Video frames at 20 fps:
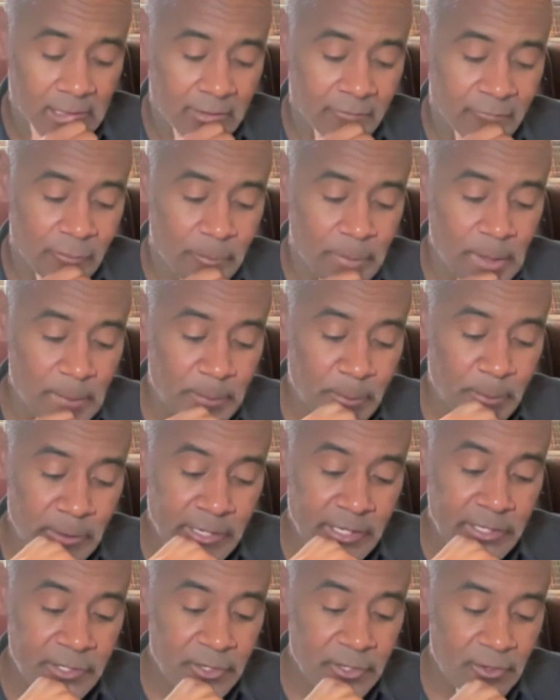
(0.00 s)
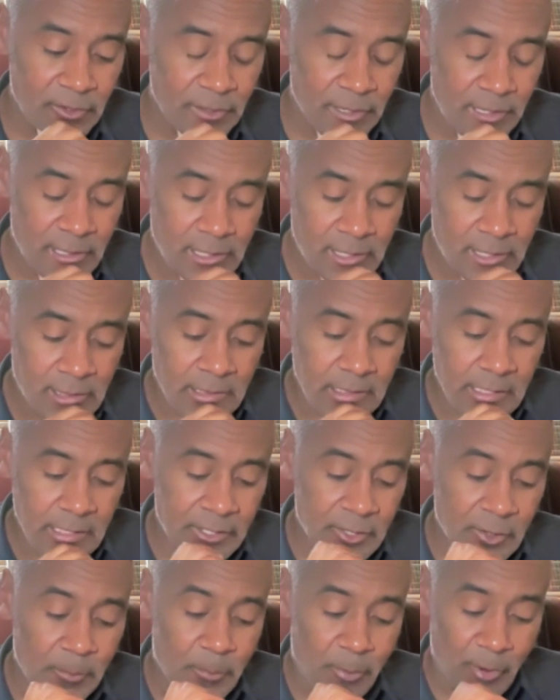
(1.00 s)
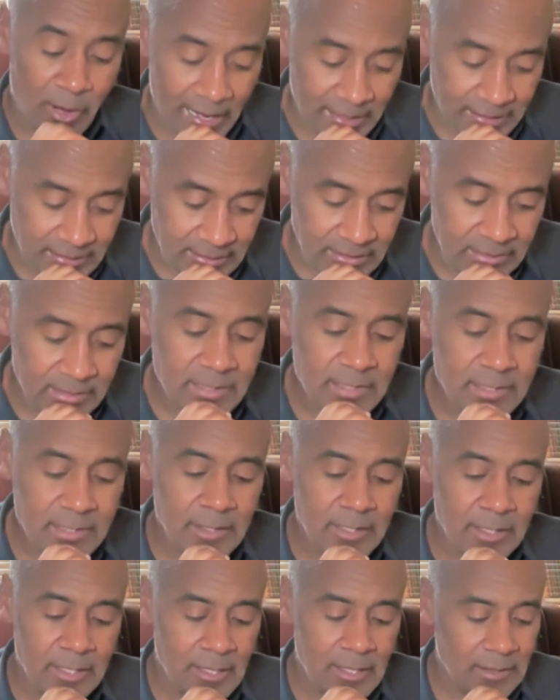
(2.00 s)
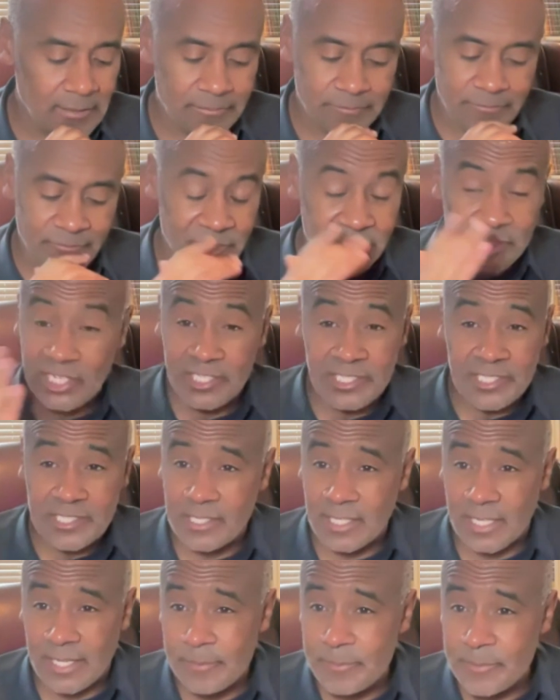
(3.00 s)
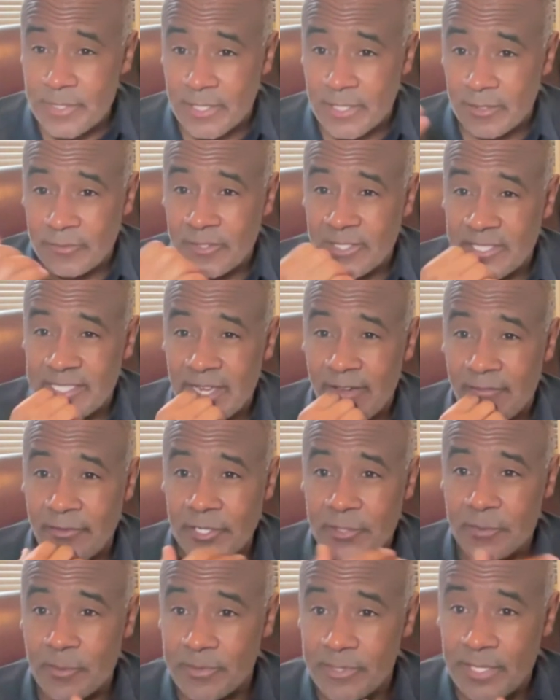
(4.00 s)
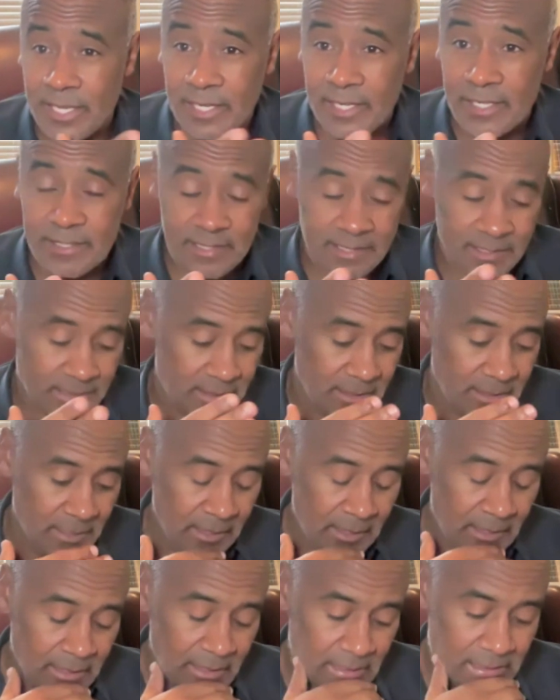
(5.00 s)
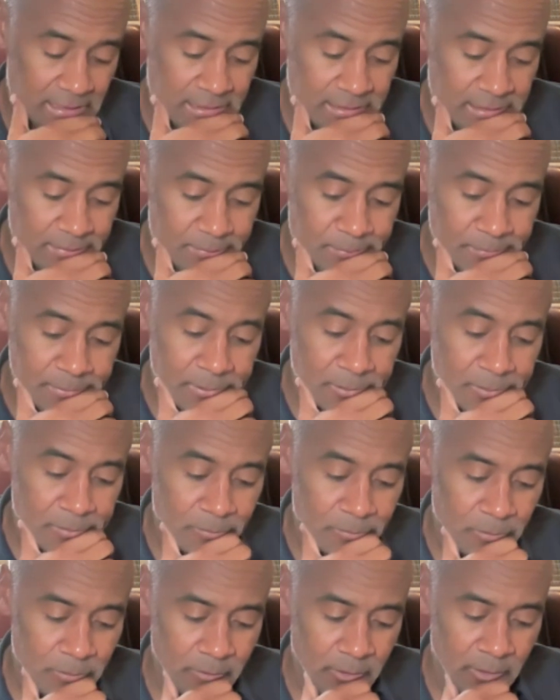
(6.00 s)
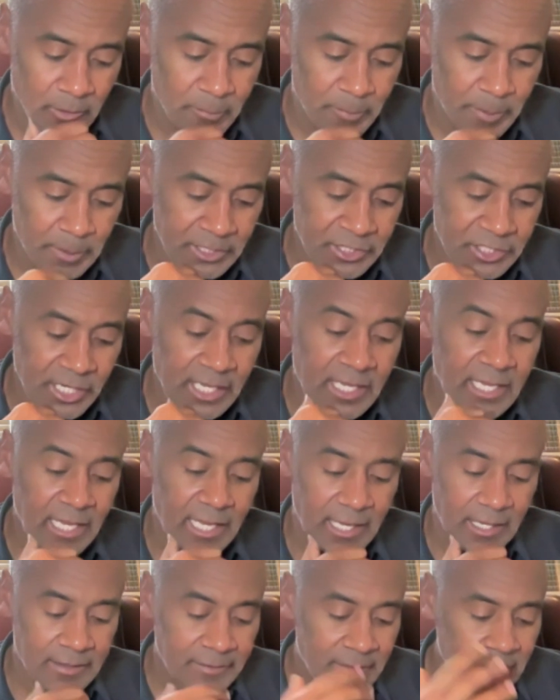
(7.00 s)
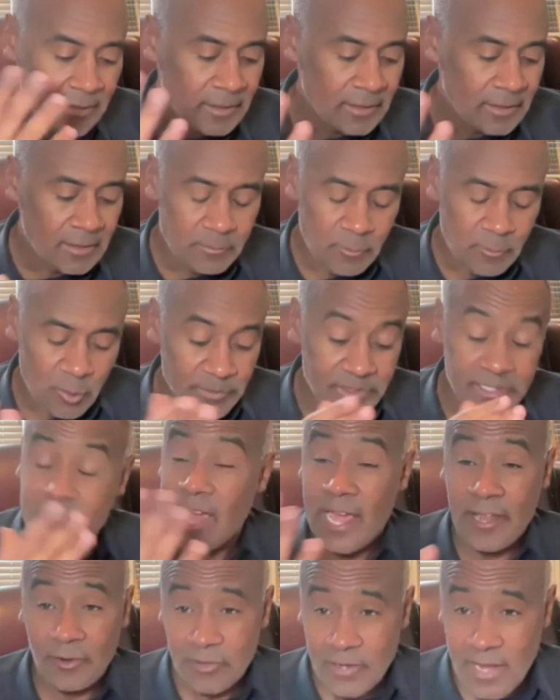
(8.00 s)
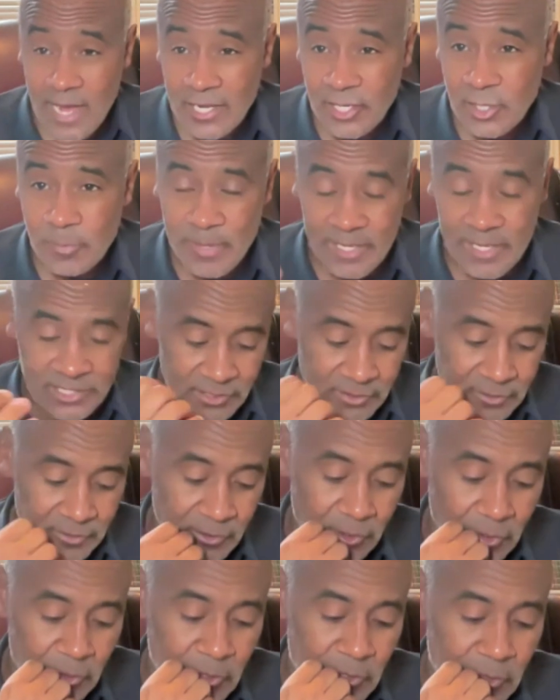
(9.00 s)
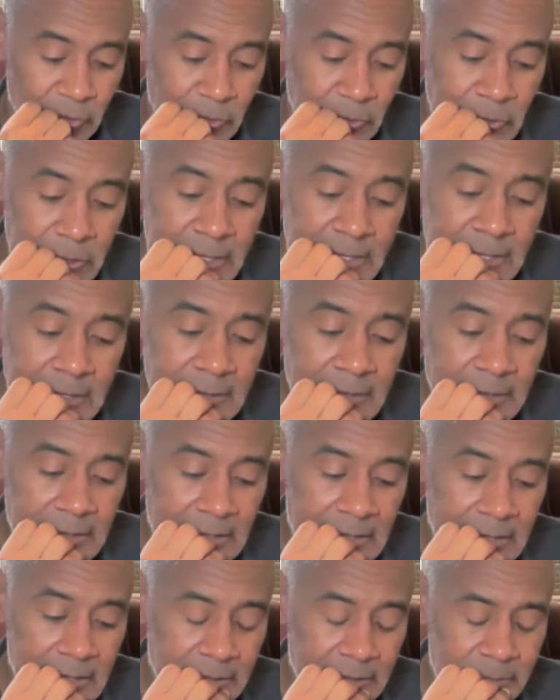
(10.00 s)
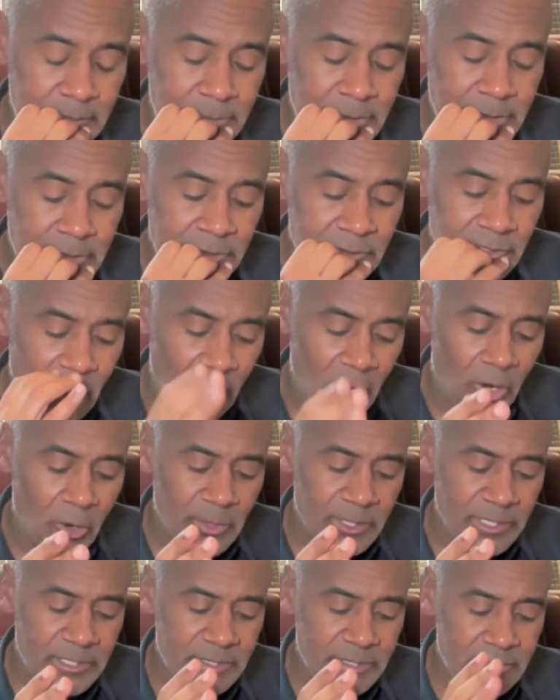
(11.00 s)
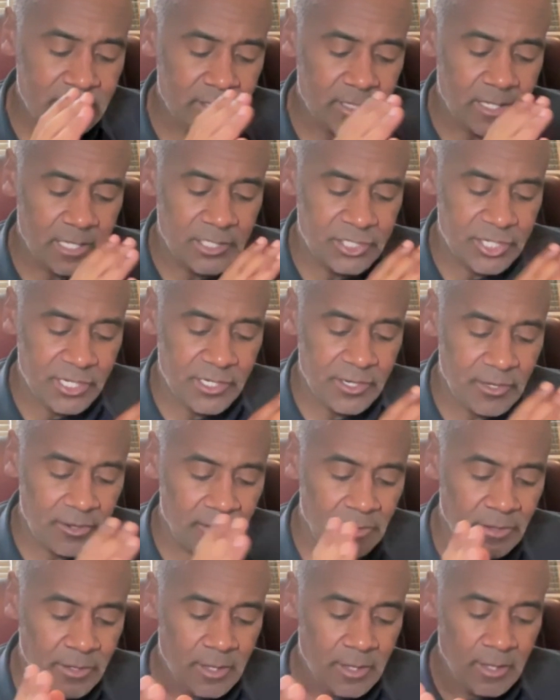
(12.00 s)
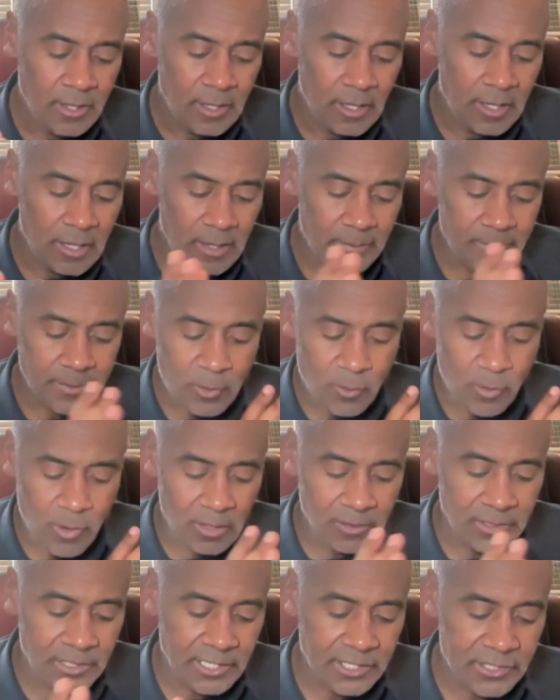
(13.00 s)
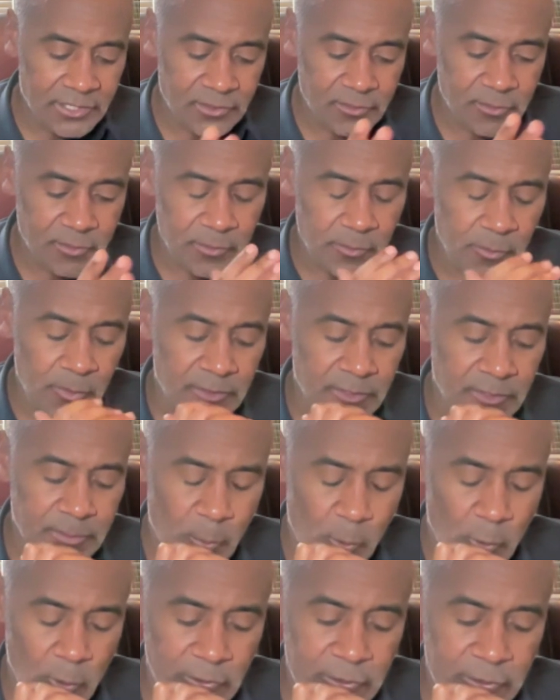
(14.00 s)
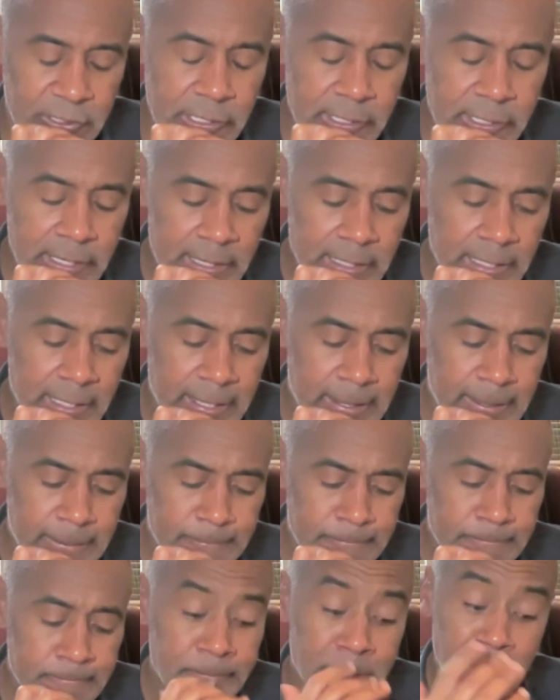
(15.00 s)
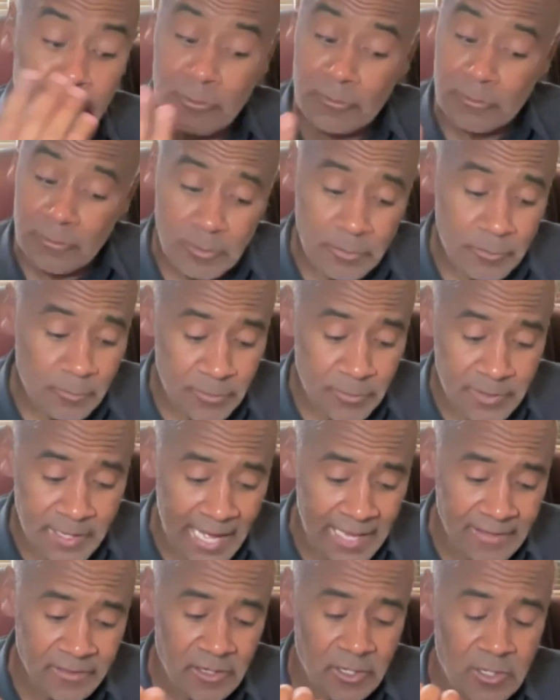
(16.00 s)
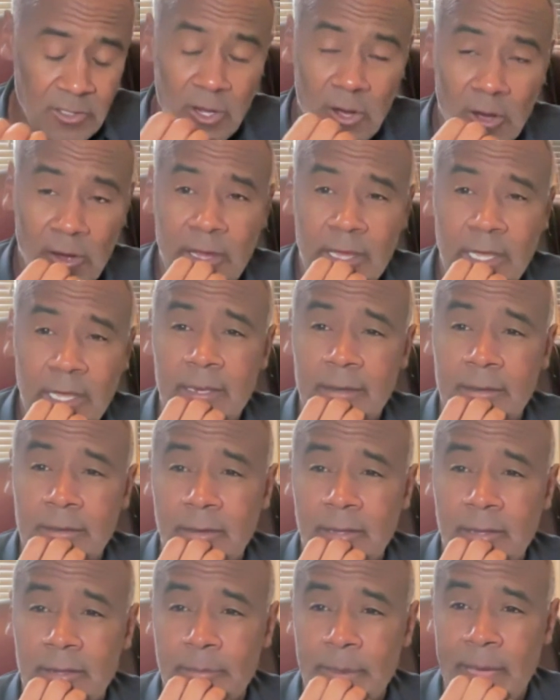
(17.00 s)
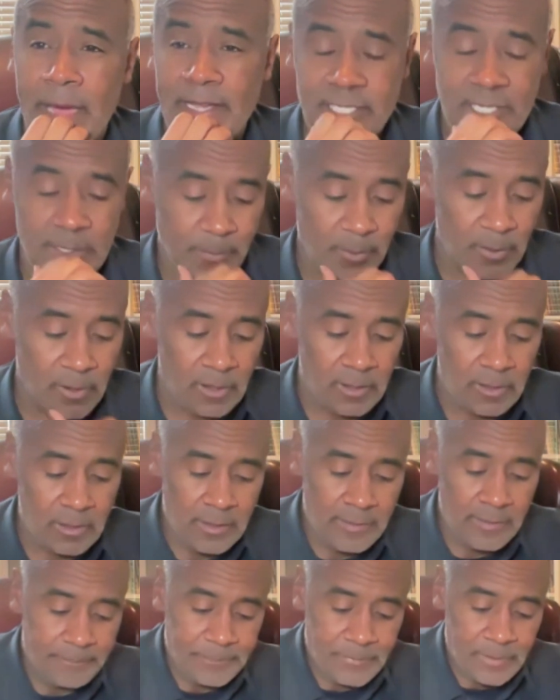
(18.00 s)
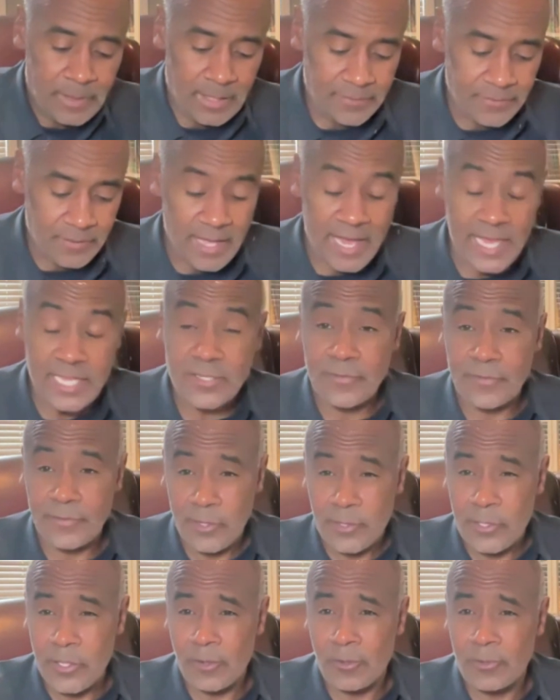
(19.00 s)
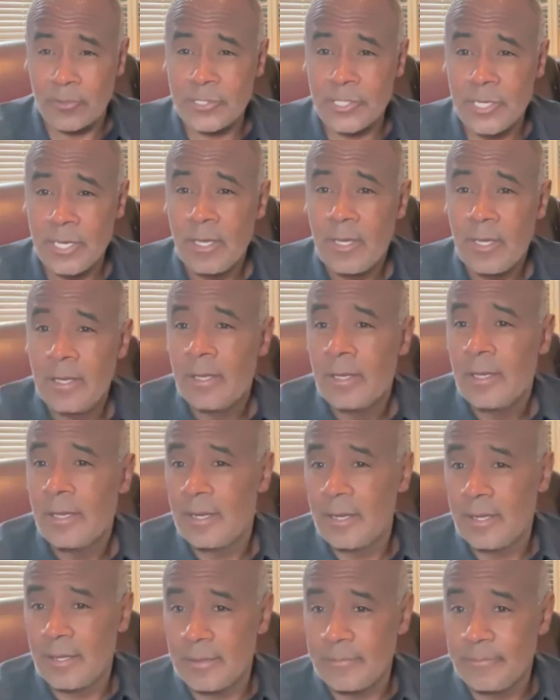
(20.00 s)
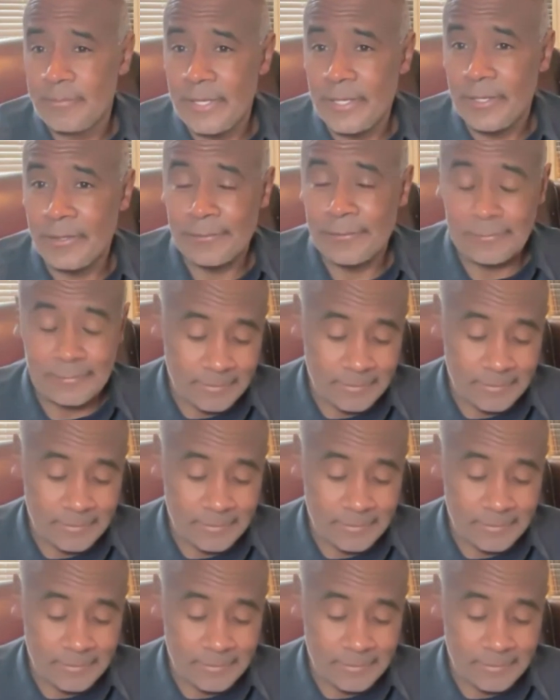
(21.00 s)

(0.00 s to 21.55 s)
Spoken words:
for people in your practice. Virginia Slims, in the '70s with tennis. The Billie Jean King movie, the Title IX you mentioned earlier. There's always gender equality issues with sports. With Caitlin Clark in basketball in the last few years, the